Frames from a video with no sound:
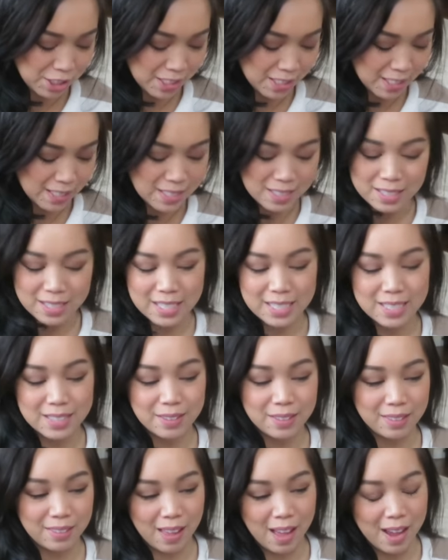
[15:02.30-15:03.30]
she does
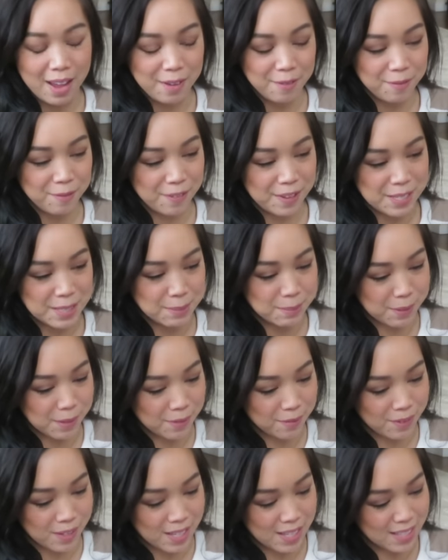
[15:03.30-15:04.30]
these live Facebook
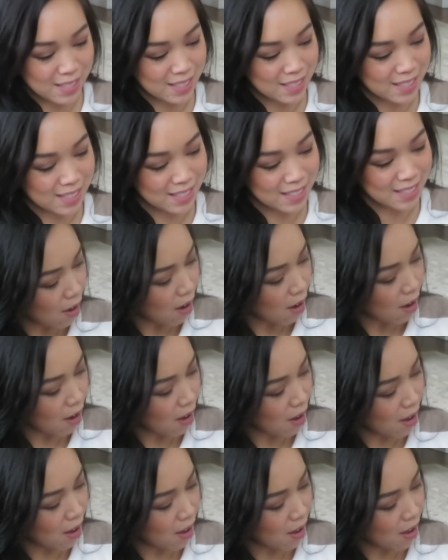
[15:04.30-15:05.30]
feeds.
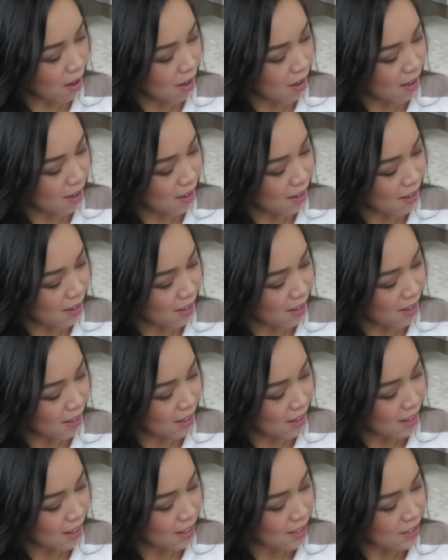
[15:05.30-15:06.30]
Aww.
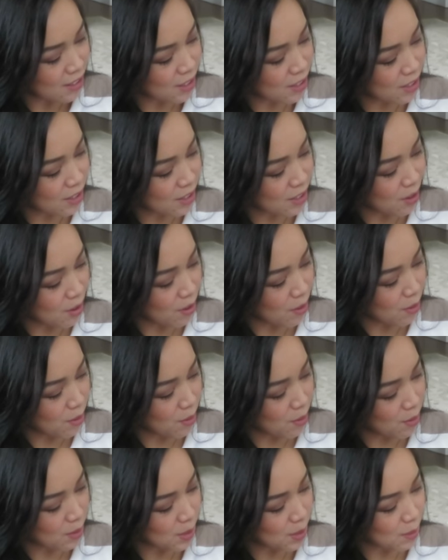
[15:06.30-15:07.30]

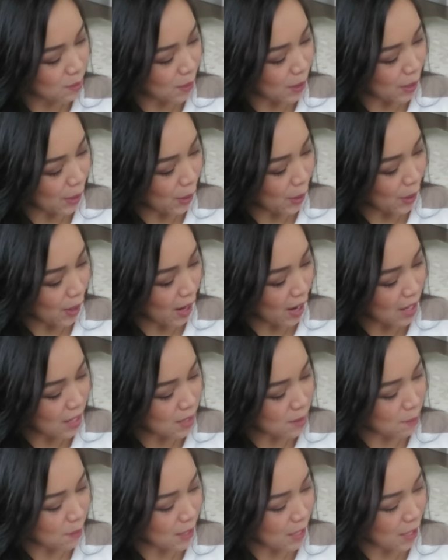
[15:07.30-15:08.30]
So sweet. Her
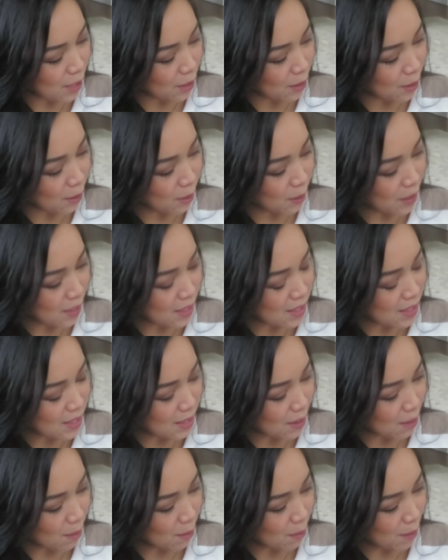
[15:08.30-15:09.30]
husband included
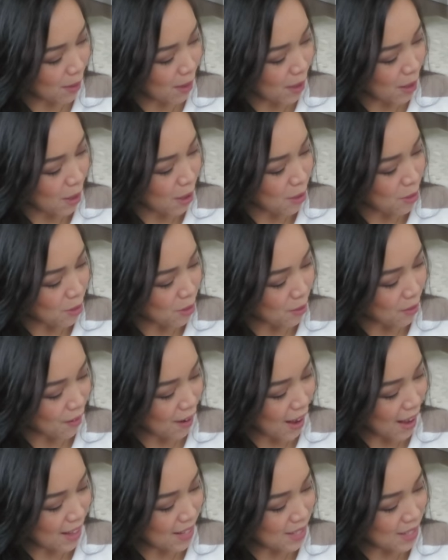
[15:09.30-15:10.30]
some
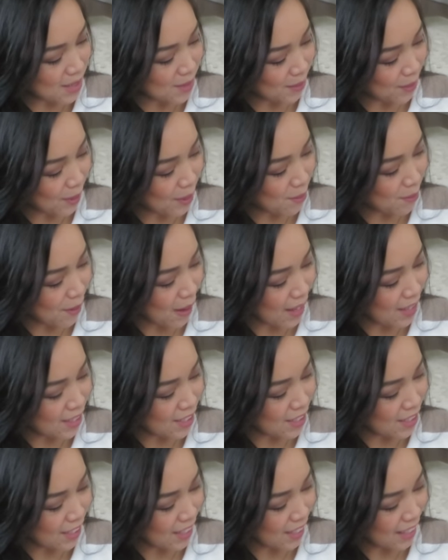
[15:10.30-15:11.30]
threads for
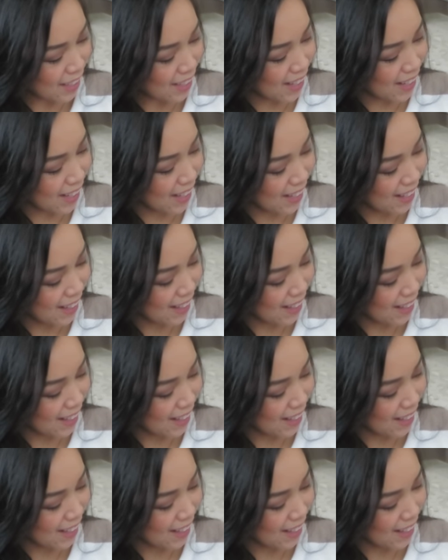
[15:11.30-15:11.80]
Benji.